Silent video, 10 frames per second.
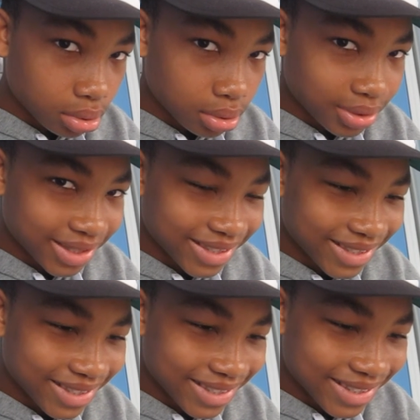
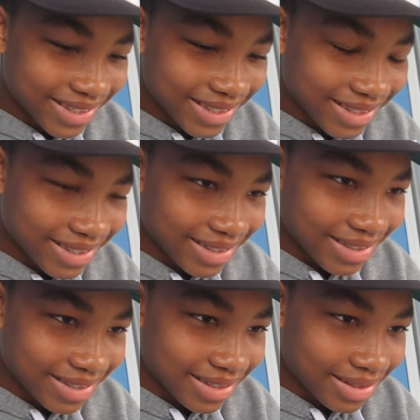
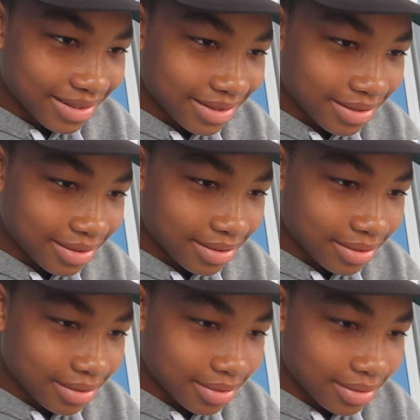
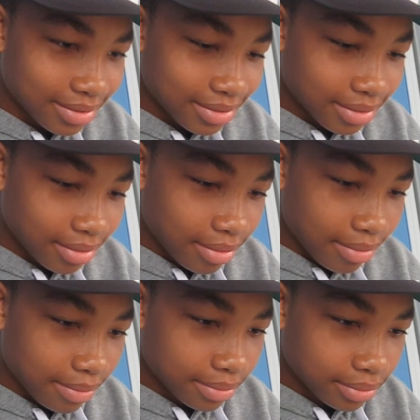Nobody speaks.